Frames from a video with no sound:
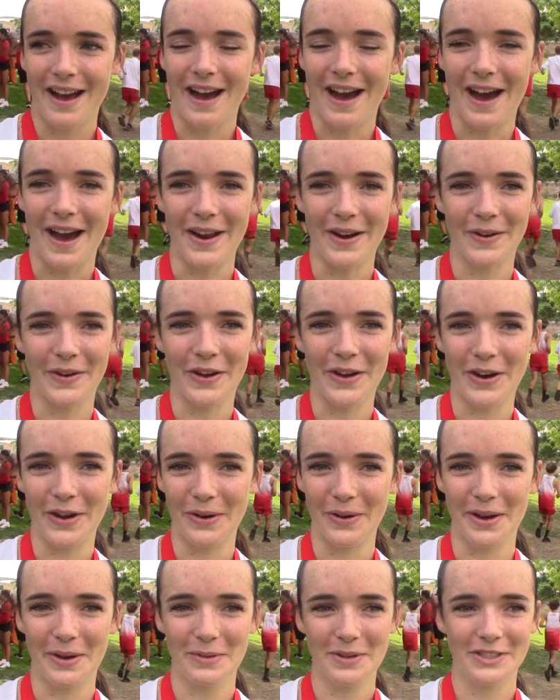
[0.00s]
I don't
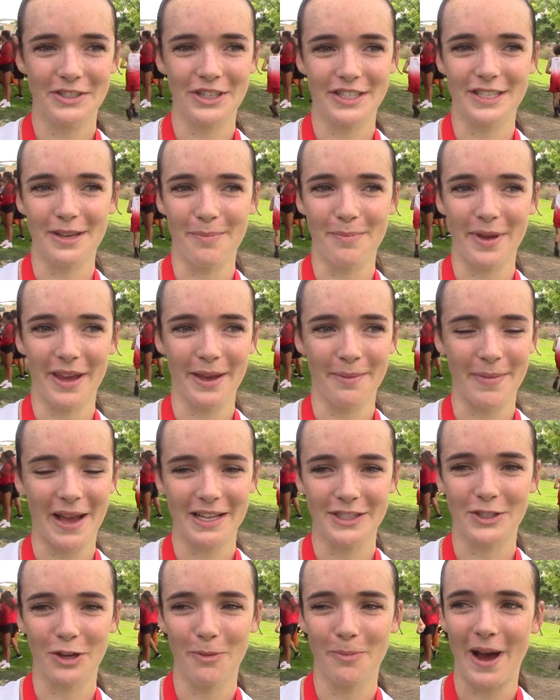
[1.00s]
know. It was just a big
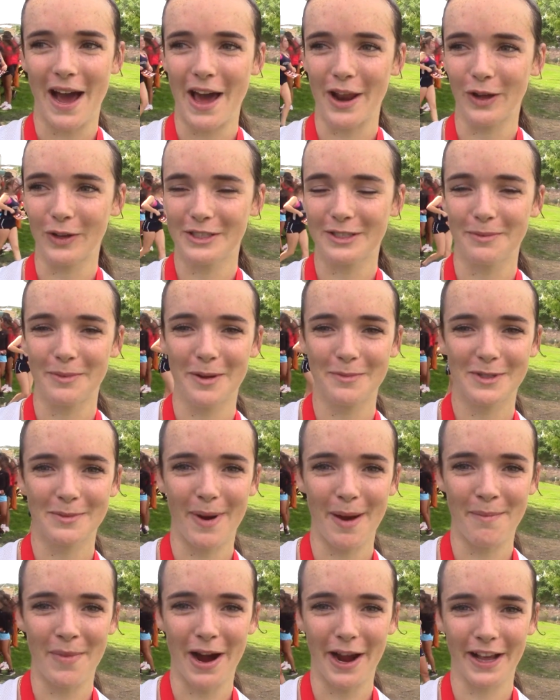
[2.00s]
mental battle. Sometimes
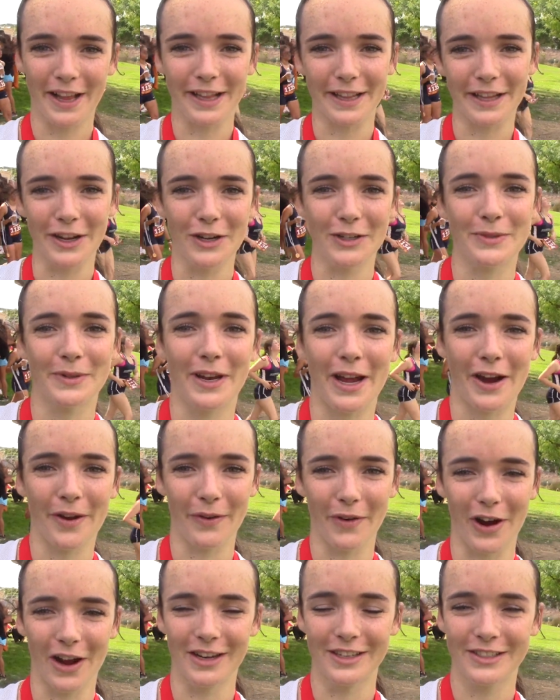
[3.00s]
my mind clears when I
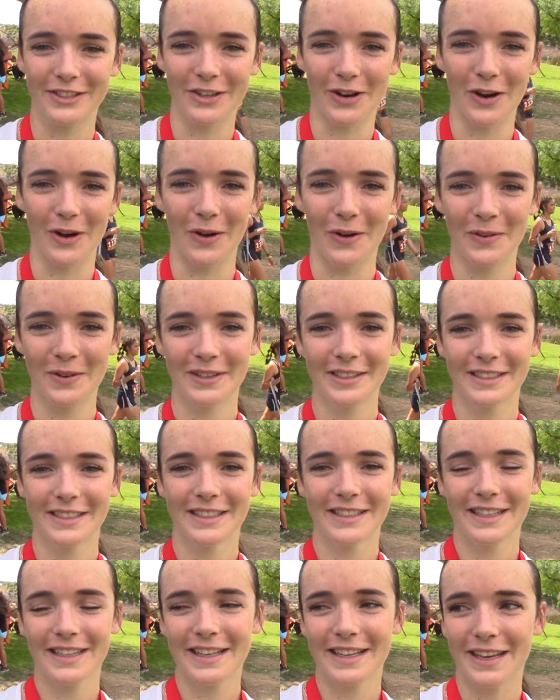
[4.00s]
run, so
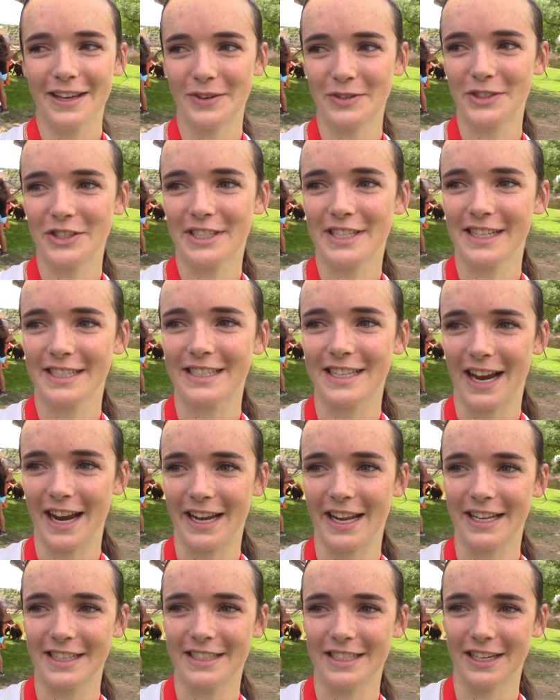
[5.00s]
it was just
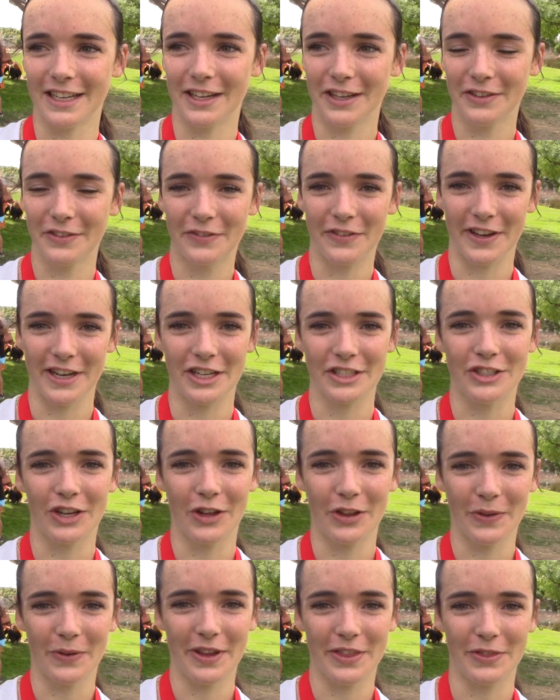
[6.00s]
exciting to finish
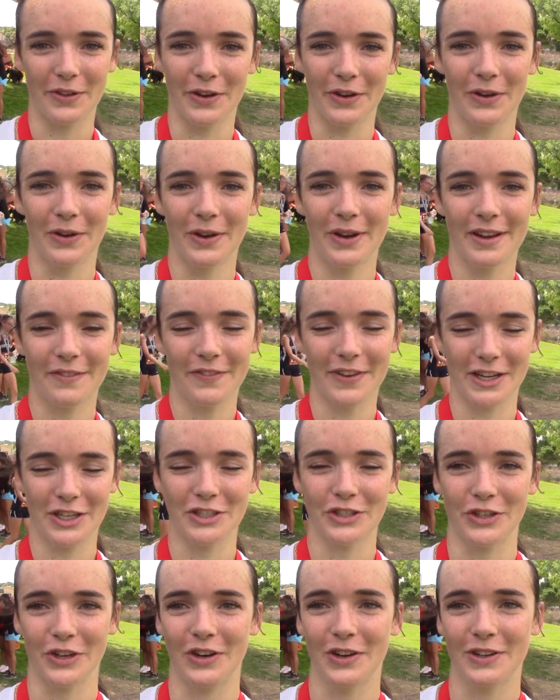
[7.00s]
all the way through and
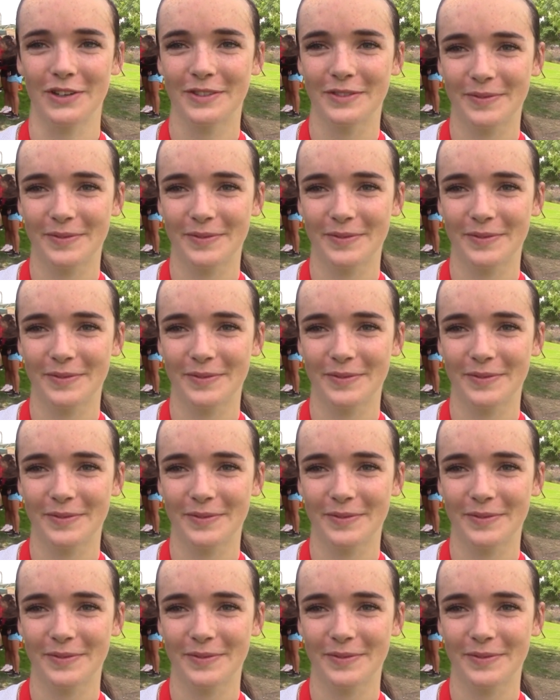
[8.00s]
finish strong.